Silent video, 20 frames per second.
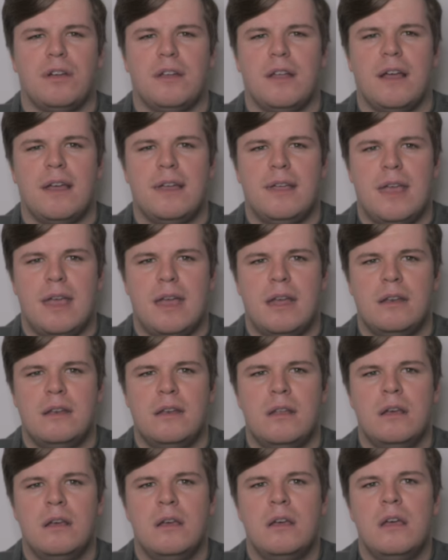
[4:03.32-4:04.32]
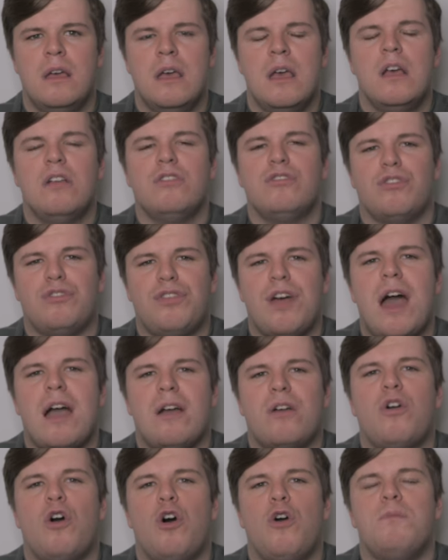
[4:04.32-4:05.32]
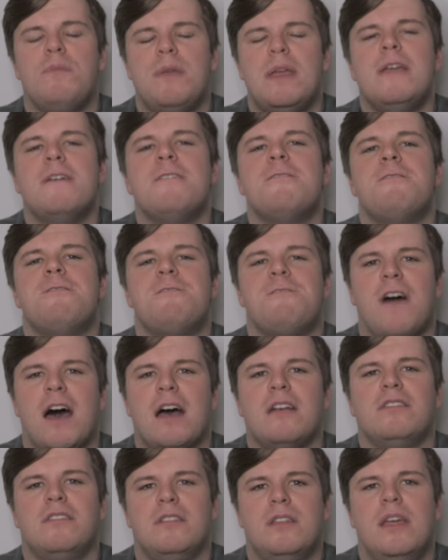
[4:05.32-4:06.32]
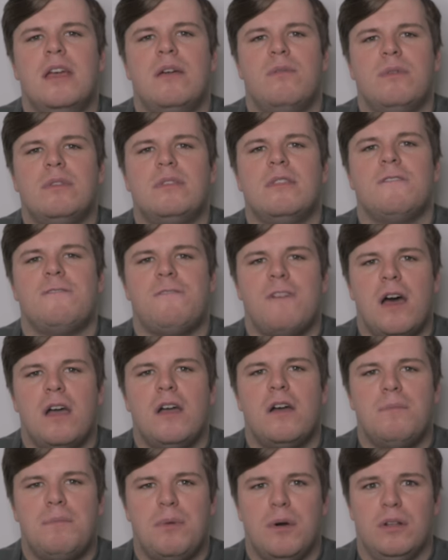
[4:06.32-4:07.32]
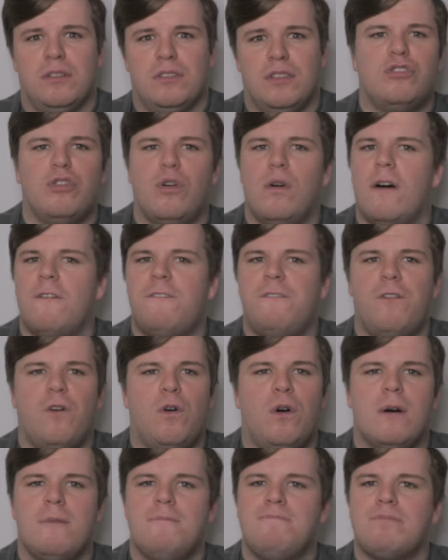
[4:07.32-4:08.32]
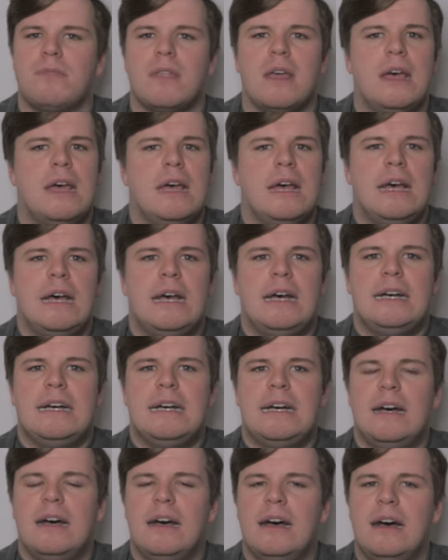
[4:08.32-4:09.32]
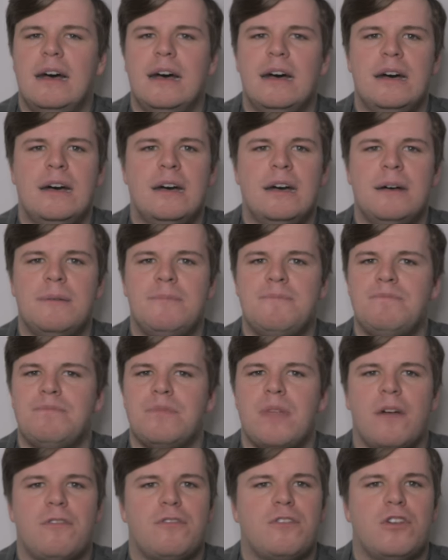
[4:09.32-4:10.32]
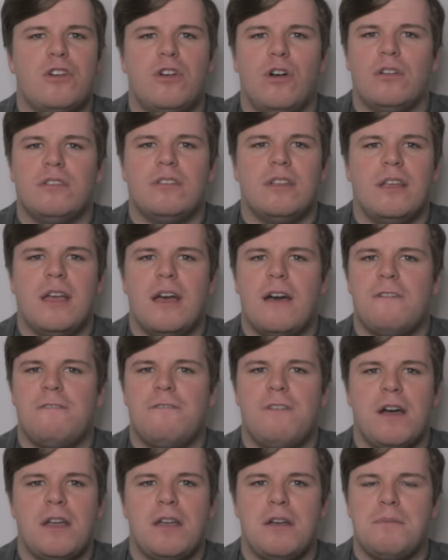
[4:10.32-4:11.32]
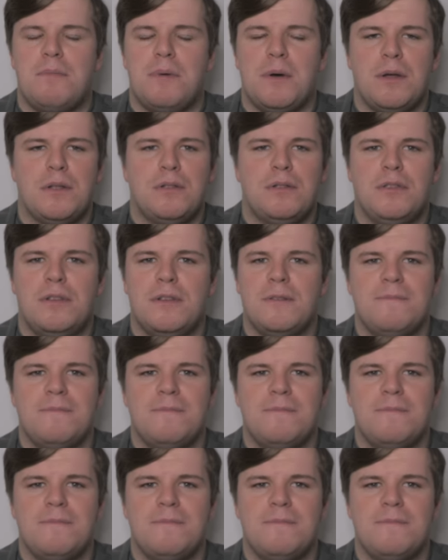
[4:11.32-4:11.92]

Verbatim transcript: done it again. So that got me fascinated with the Firebird. So I thought, ah, got to get a Firebird.